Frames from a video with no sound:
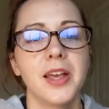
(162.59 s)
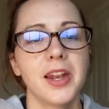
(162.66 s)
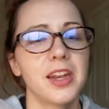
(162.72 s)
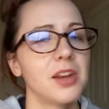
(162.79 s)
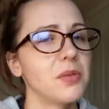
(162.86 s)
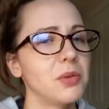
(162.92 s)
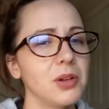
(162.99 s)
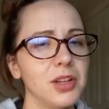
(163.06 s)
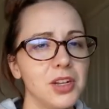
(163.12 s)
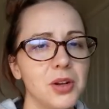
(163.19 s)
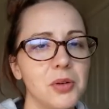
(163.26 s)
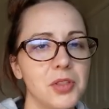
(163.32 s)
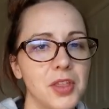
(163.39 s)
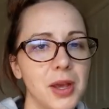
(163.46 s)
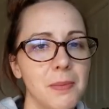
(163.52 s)
And I didn't really
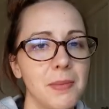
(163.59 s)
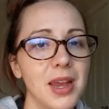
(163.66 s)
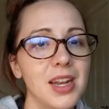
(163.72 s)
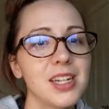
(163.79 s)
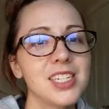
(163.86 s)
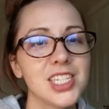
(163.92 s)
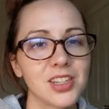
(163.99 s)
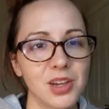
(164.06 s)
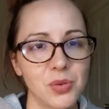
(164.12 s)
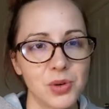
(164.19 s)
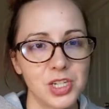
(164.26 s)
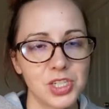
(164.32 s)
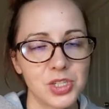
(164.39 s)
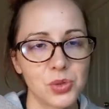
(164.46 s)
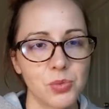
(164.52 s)
know what that meant until I
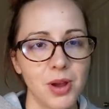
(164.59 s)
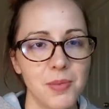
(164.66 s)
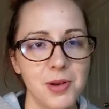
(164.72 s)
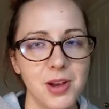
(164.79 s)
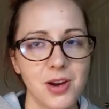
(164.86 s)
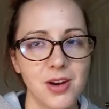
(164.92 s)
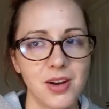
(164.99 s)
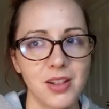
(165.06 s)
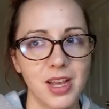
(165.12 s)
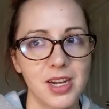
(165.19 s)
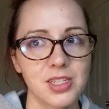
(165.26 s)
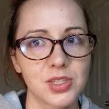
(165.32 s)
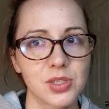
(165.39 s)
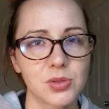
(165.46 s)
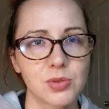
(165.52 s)
watched a webinar
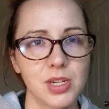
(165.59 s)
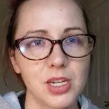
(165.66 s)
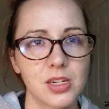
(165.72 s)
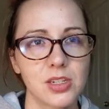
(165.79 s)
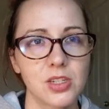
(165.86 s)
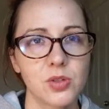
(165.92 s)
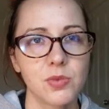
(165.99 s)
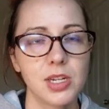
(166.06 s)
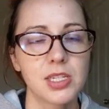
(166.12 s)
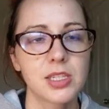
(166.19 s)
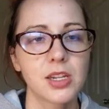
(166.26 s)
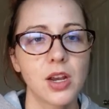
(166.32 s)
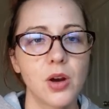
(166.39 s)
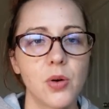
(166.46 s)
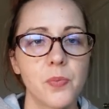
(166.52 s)
last week or 2 weeks
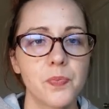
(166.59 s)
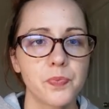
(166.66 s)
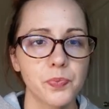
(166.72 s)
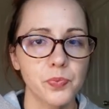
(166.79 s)
ago